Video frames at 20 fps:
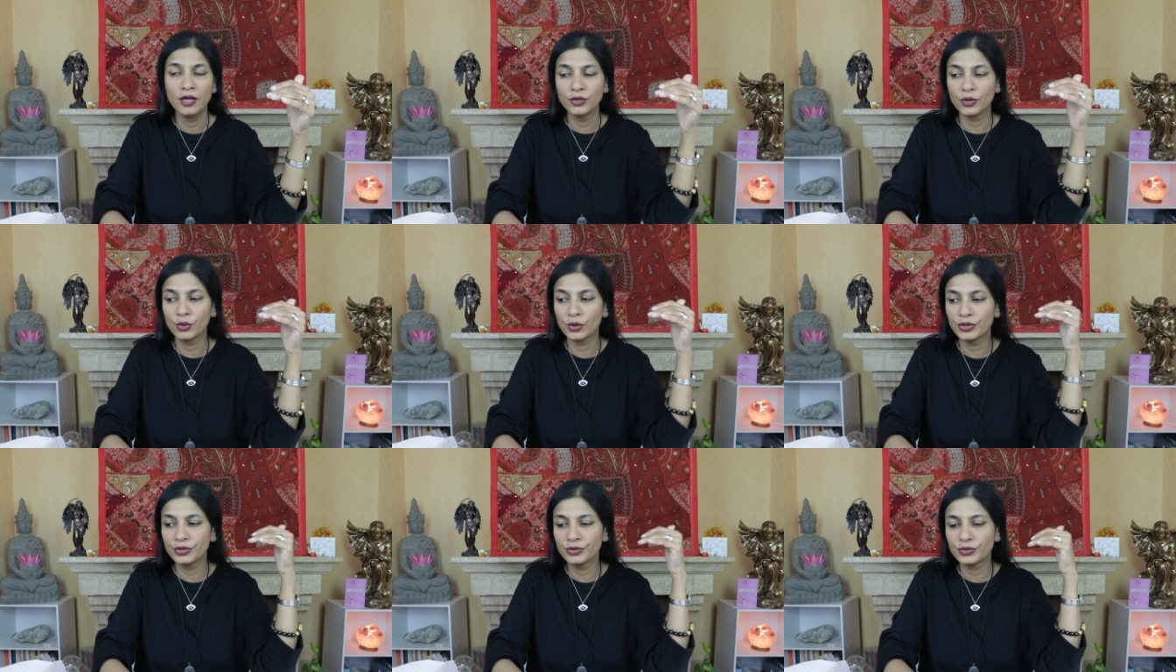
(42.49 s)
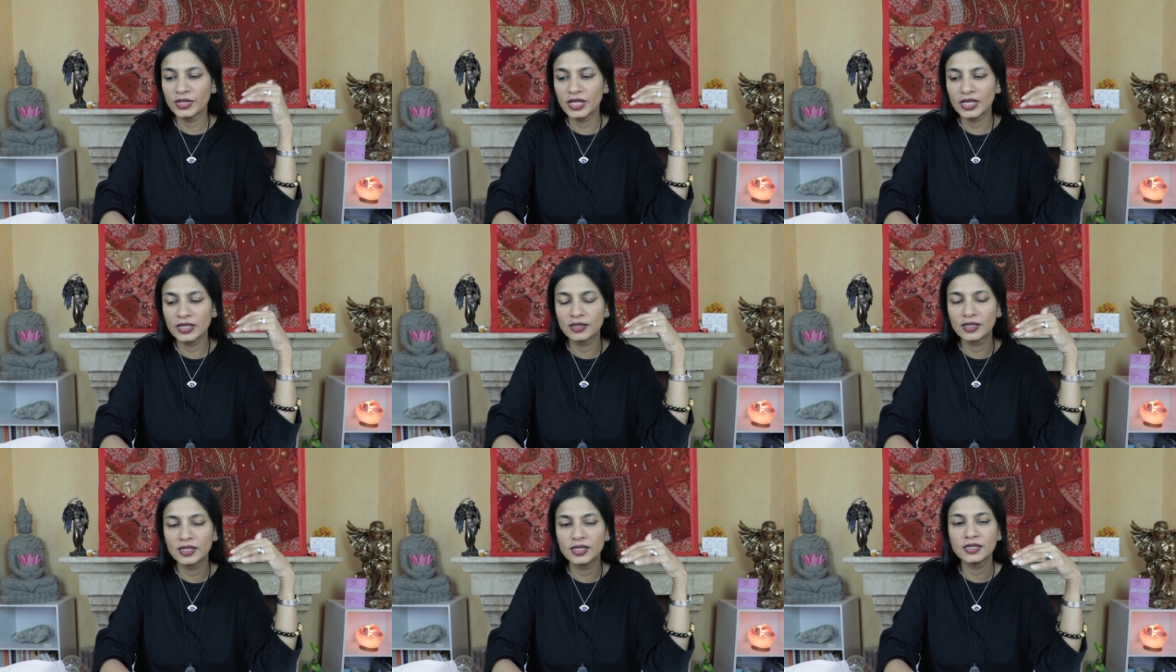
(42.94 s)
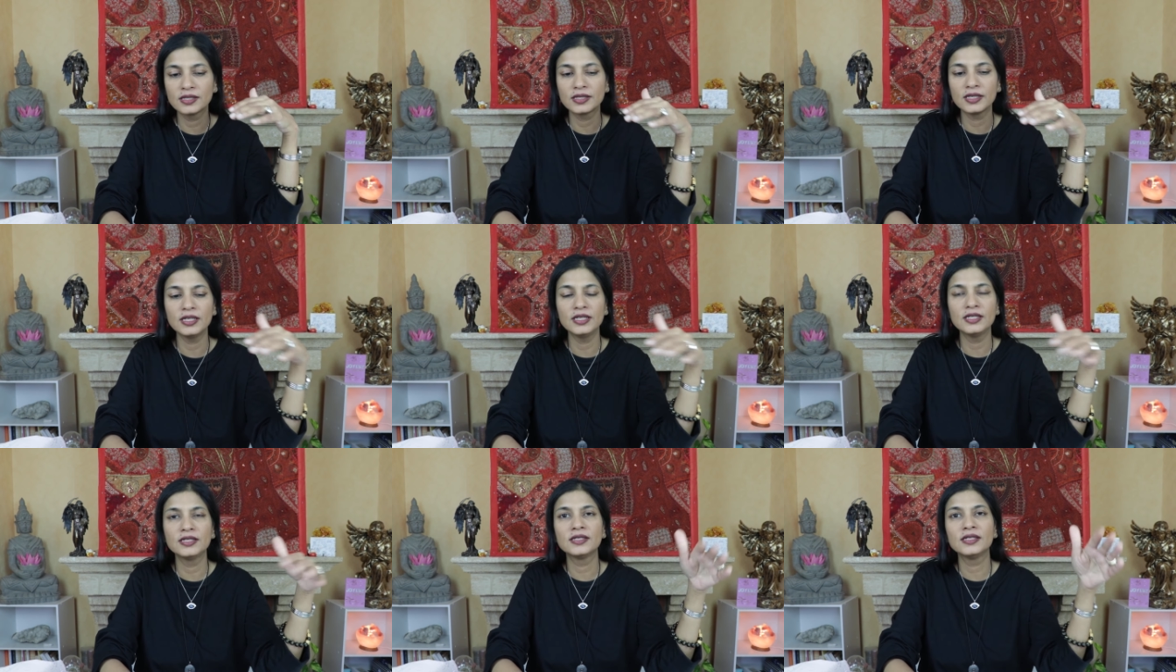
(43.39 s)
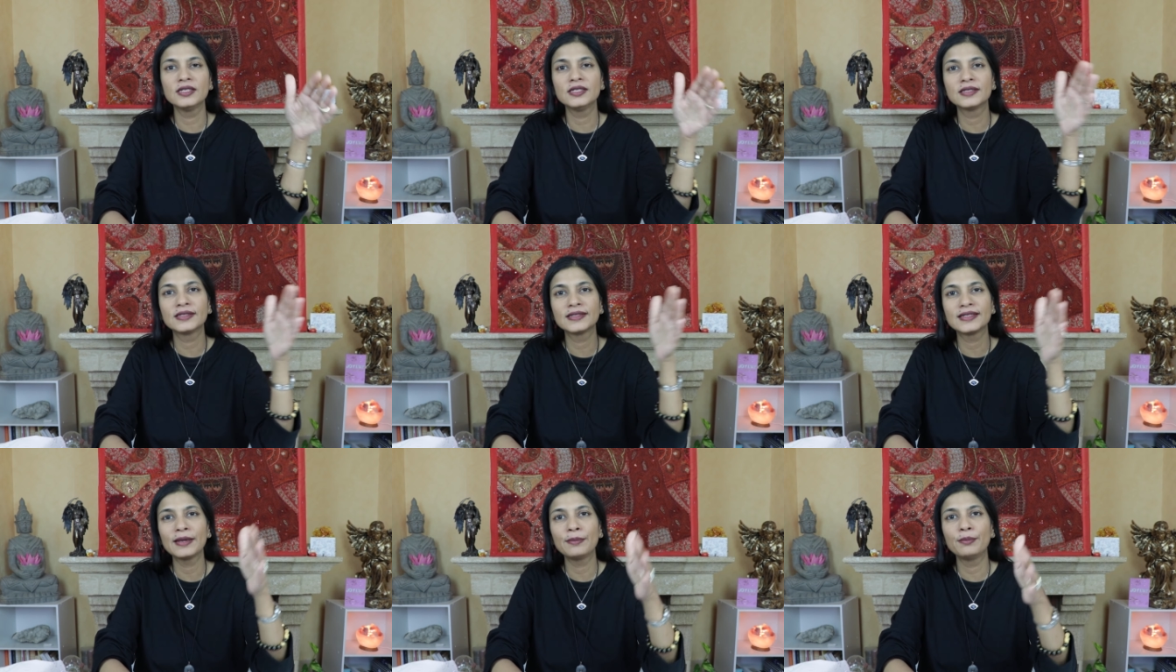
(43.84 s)
You're going to take things easy,
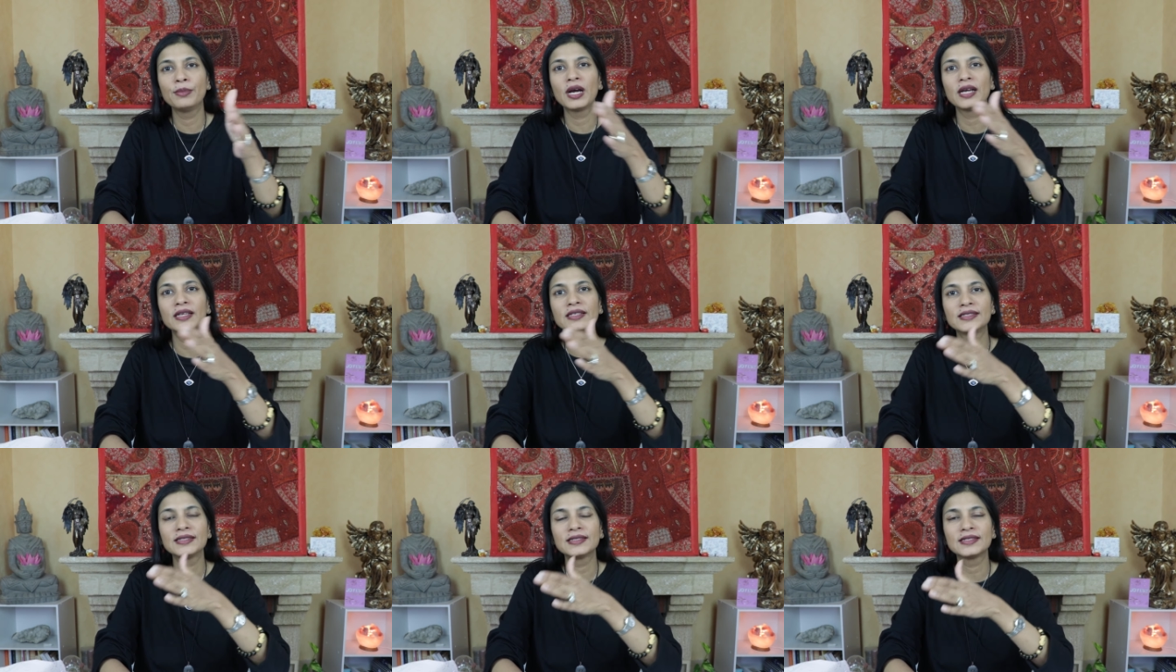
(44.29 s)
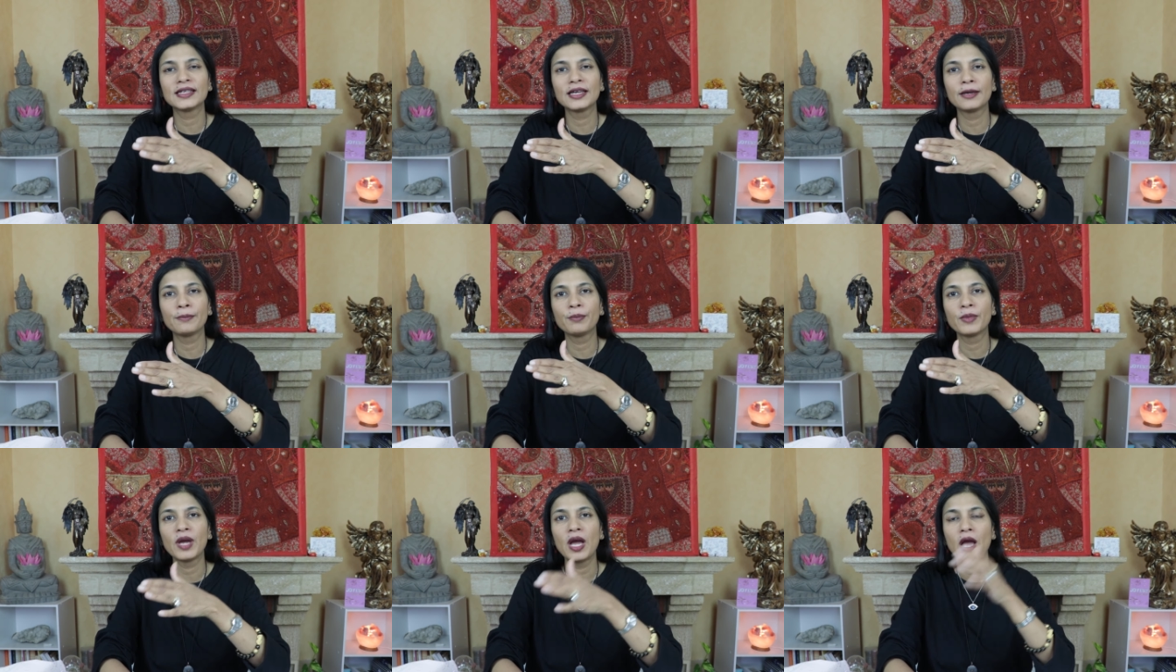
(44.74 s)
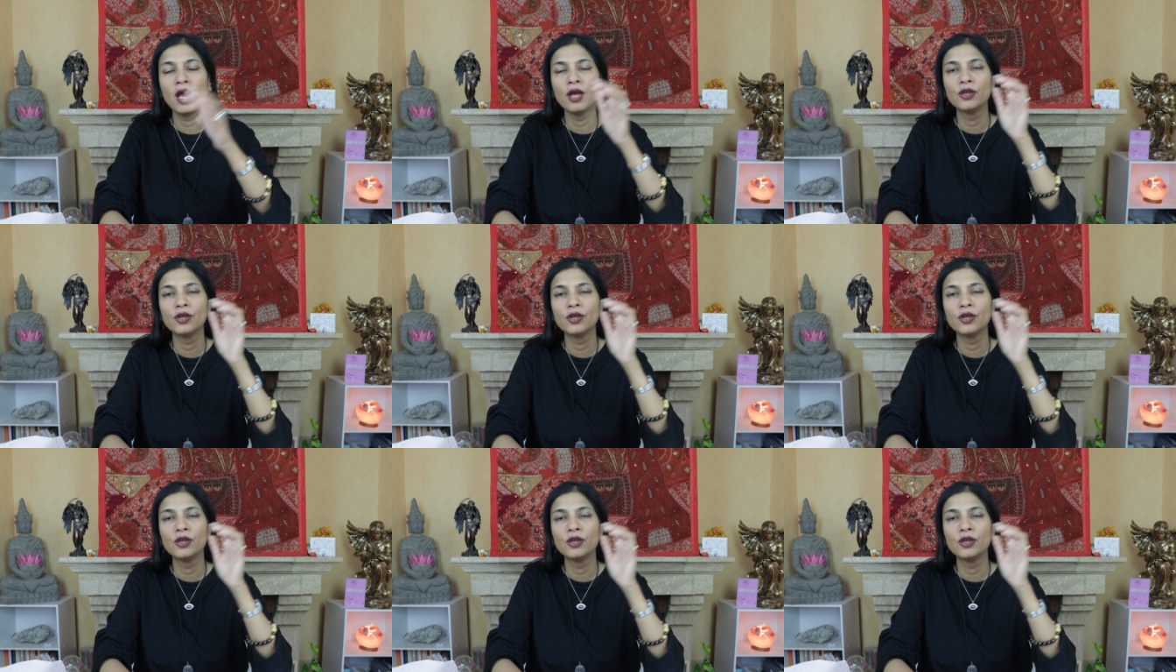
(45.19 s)
step by step